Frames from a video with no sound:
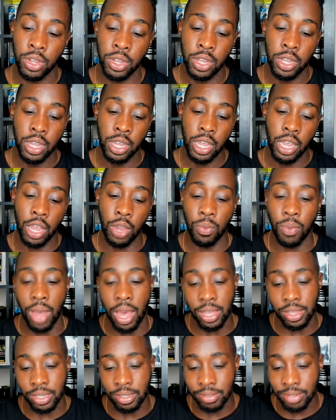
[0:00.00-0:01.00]
And while
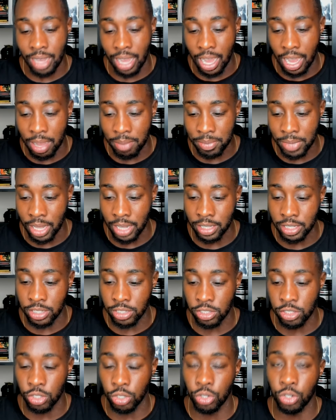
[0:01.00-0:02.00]
the time that this
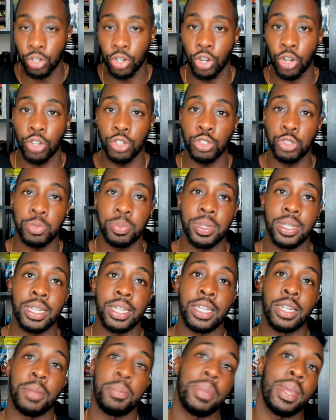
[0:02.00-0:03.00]
little girl spent in
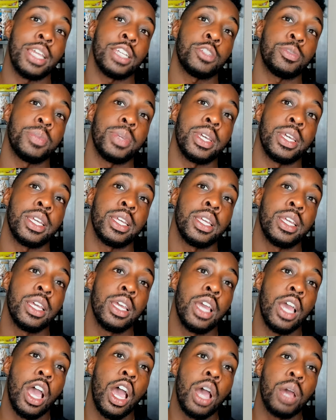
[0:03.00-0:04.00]
the basement,
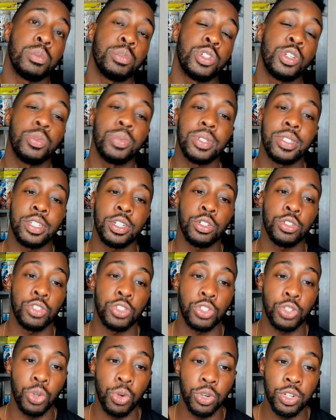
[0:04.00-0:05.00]
um, she would tell
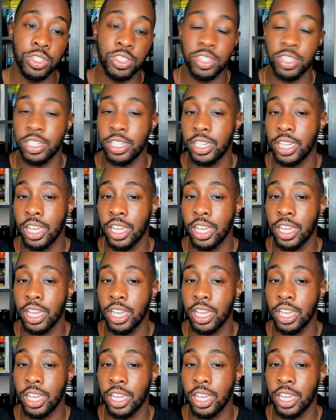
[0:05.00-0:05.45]
stories to the other